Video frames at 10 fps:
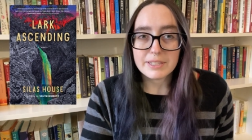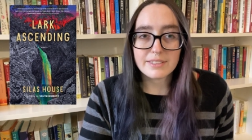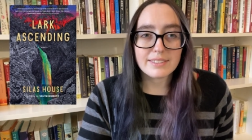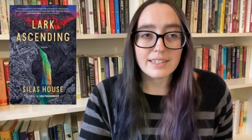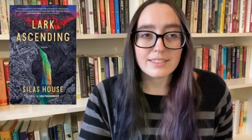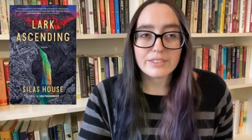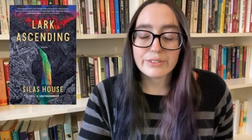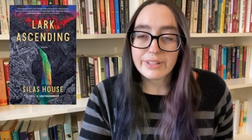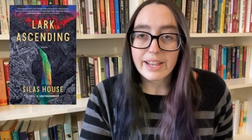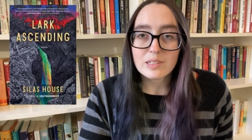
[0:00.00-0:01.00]
because that is the
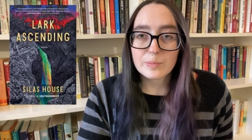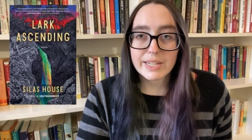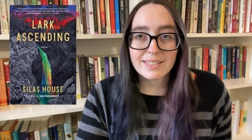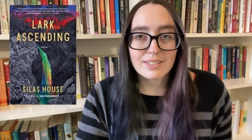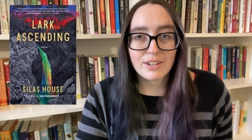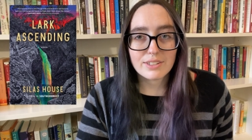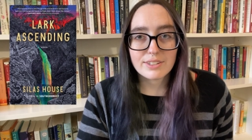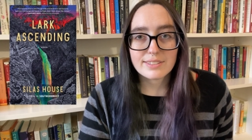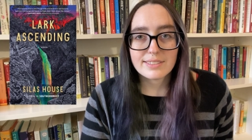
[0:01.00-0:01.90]
last place on earth